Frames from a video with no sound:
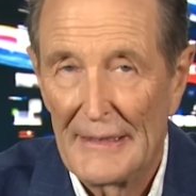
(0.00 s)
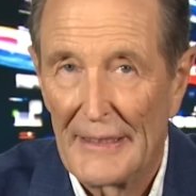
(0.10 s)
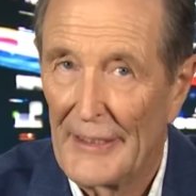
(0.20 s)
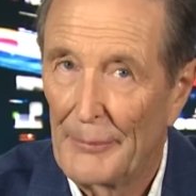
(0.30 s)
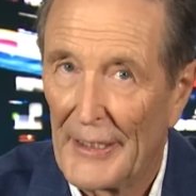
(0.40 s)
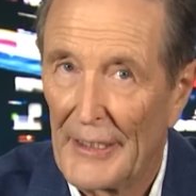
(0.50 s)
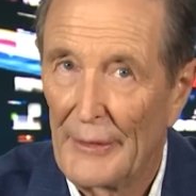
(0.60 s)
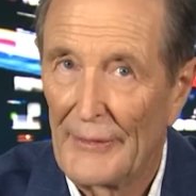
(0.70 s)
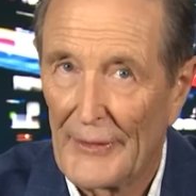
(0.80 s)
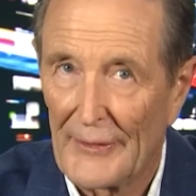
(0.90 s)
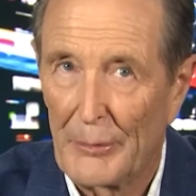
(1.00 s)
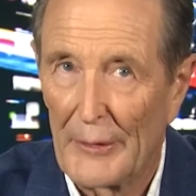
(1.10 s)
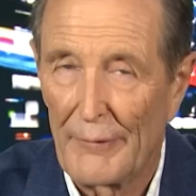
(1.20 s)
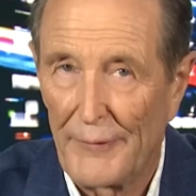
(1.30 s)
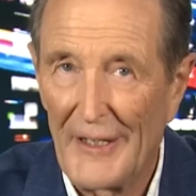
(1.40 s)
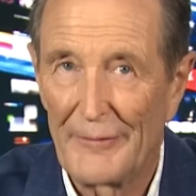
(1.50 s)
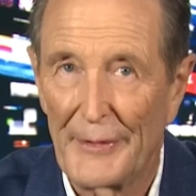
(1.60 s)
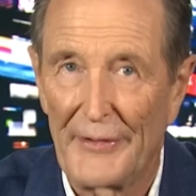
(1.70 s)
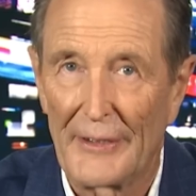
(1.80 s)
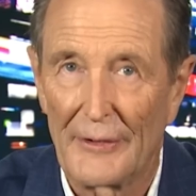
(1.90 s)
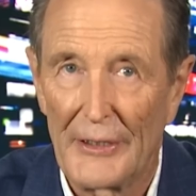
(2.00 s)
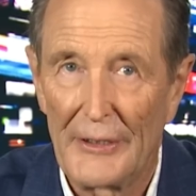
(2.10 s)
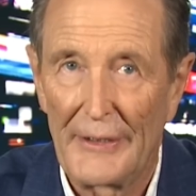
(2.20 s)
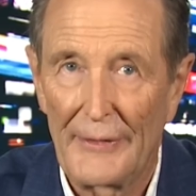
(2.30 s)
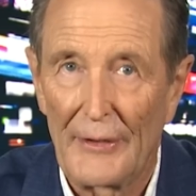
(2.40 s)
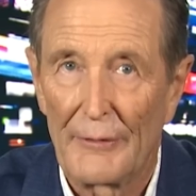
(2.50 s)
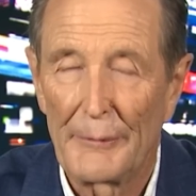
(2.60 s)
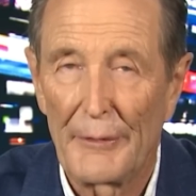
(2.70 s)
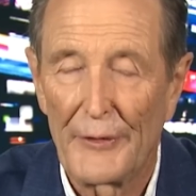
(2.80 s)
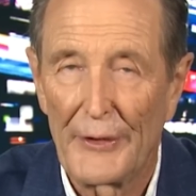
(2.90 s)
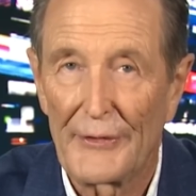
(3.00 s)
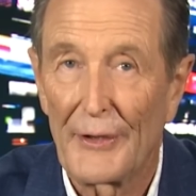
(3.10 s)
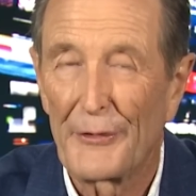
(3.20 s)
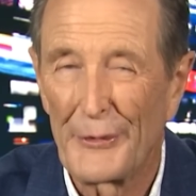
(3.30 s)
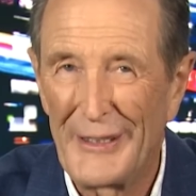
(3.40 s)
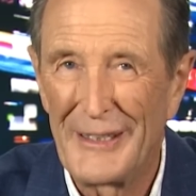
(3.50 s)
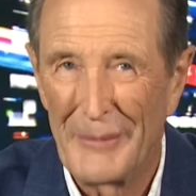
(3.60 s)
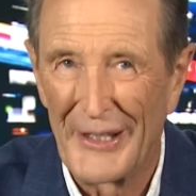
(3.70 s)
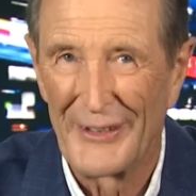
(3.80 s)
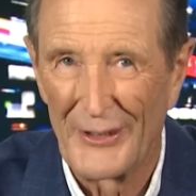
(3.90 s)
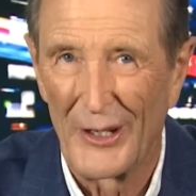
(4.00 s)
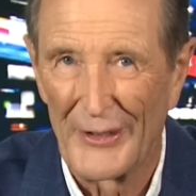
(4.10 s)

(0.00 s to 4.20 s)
and they'd pay only 6.5% on earnings from the first $3 million.